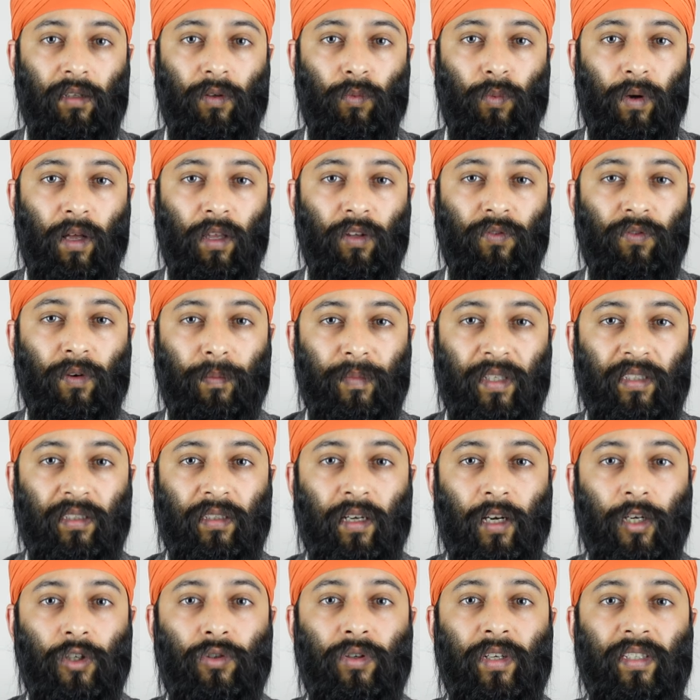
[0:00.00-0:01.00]
the wealth from this
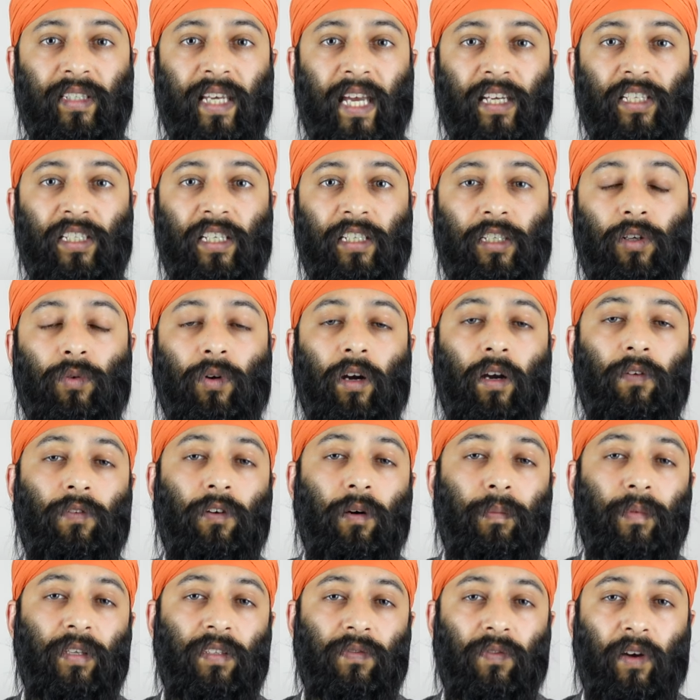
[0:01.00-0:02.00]
country is actually derived
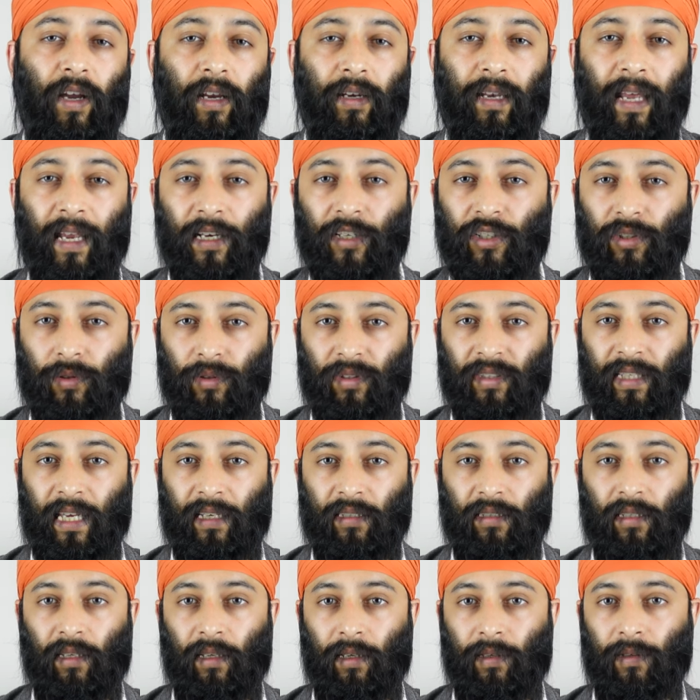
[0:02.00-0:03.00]
from its financial
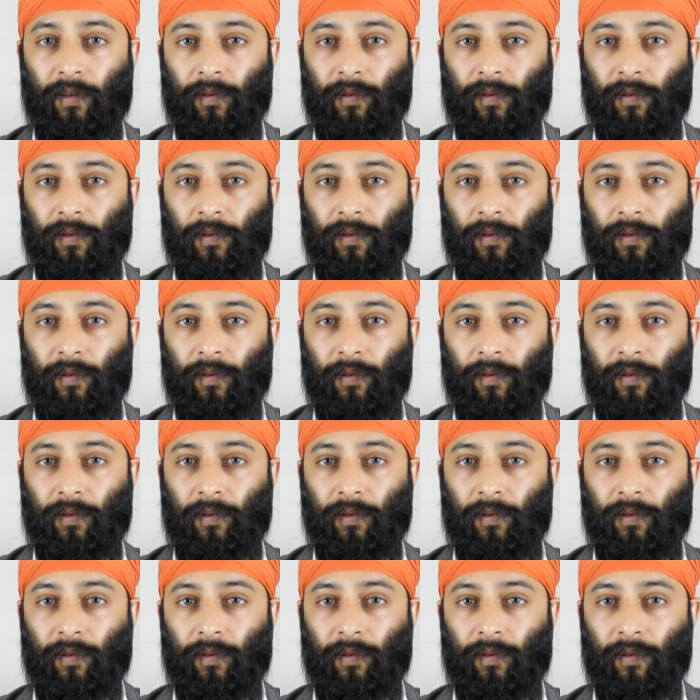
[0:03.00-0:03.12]
sector.